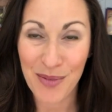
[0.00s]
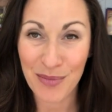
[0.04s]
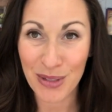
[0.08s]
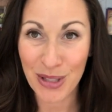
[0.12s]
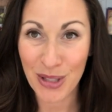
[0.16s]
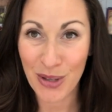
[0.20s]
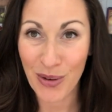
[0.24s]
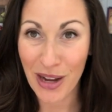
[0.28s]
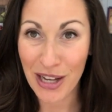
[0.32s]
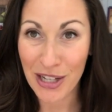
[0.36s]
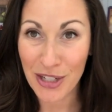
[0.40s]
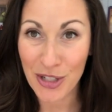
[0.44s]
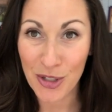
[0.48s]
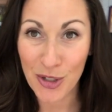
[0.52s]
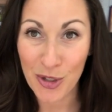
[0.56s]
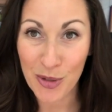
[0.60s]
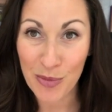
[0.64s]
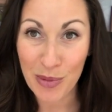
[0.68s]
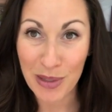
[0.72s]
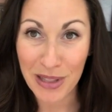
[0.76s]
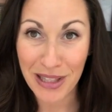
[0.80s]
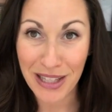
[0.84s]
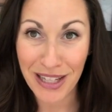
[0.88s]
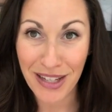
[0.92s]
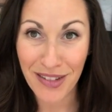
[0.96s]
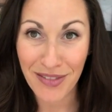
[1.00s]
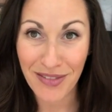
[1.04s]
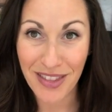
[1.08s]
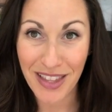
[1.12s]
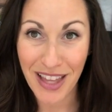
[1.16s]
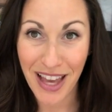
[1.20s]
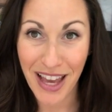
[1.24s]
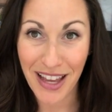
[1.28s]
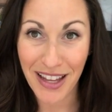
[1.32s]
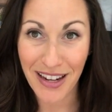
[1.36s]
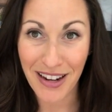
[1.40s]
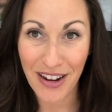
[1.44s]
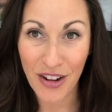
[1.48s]
So I do believe
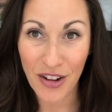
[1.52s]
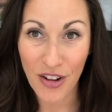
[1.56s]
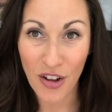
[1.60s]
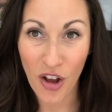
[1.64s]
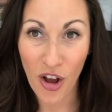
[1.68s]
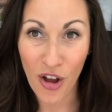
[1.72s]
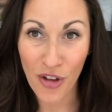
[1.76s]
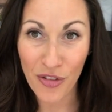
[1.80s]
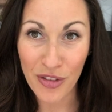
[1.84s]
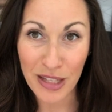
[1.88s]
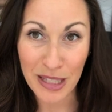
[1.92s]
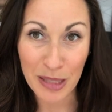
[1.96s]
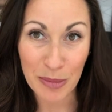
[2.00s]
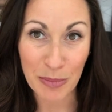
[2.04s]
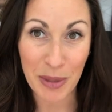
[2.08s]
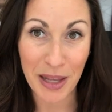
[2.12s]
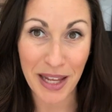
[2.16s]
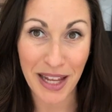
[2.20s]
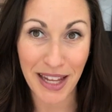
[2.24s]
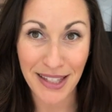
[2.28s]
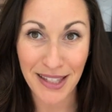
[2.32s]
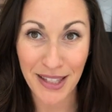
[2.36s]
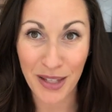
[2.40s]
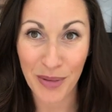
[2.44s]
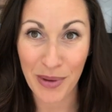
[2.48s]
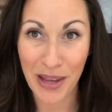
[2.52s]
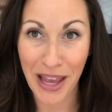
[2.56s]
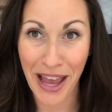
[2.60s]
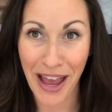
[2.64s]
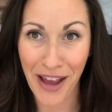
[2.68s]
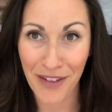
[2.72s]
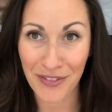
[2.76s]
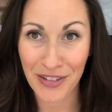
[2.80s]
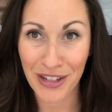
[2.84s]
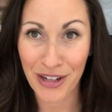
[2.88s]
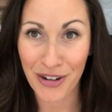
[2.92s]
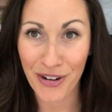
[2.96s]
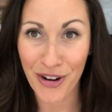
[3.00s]
that all these plants that we
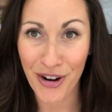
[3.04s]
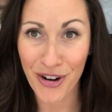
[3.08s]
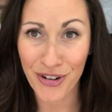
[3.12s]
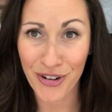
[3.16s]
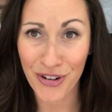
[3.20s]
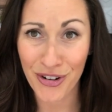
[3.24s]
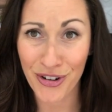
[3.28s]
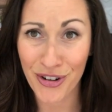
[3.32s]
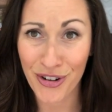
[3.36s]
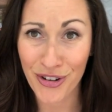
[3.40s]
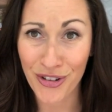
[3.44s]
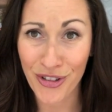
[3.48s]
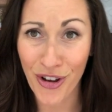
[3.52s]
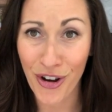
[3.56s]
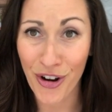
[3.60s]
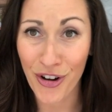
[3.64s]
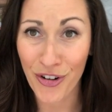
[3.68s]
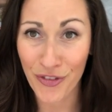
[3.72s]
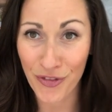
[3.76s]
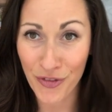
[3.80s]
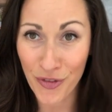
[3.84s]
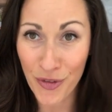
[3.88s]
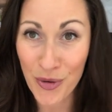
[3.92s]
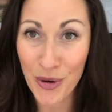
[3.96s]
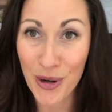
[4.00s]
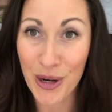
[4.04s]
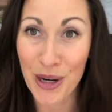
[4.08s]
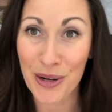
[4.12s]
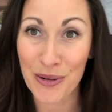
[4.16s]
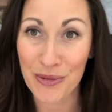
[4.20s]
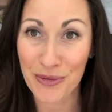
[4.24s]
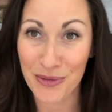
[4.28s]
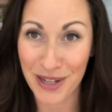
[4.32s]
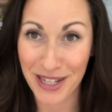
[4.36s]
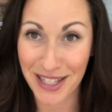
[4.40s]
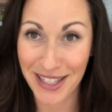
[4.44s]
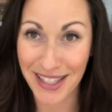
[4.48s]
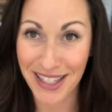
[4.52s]
have here on earth are for a
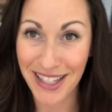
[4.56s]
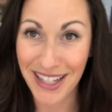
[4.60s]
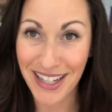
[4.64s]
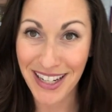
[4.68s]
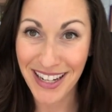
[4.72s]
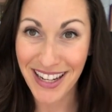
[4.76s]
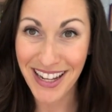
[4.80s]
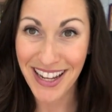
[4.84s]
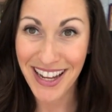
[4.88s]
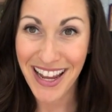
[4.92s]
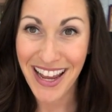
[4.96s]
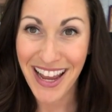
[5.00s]
reason,